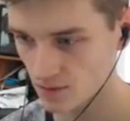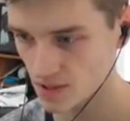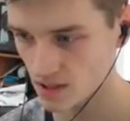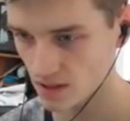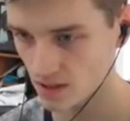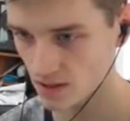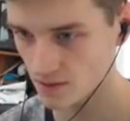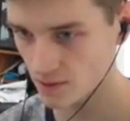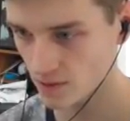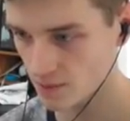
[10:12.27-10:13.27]
nope, still
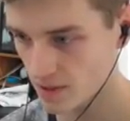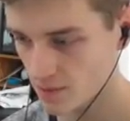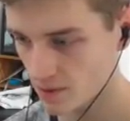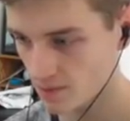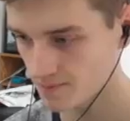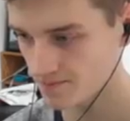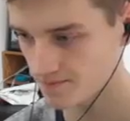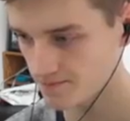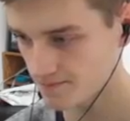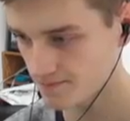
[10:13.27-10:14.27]
140 people.
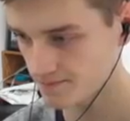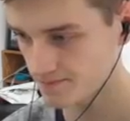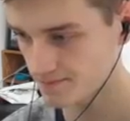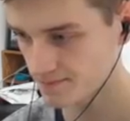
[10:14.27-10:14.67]
Hmm.